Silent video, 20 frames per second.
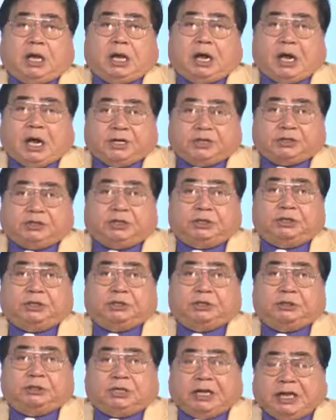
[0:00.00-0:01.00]

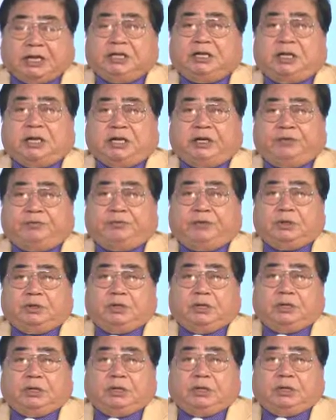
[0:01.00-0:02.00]
until lately
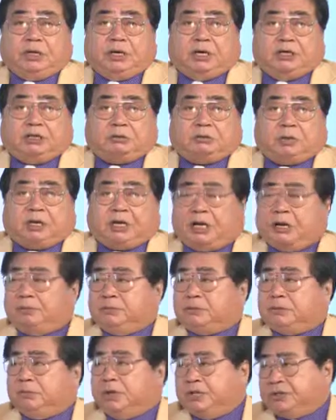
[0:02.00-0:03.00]
it
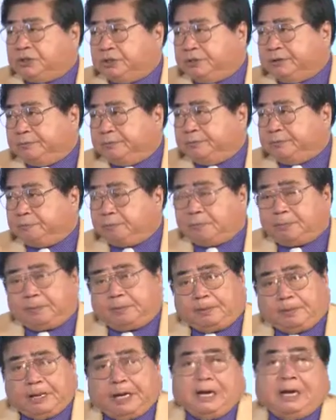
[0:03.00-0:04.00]
becomes messy.
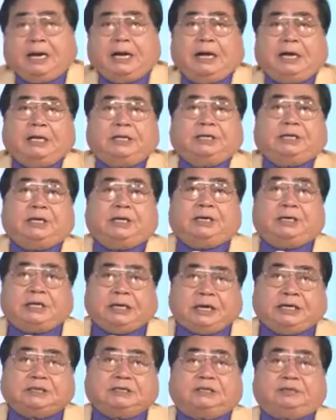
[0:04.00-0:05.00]
There are
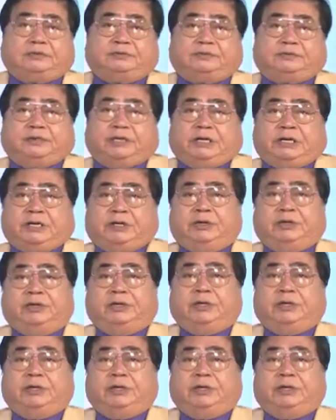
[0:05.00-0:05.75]
lots of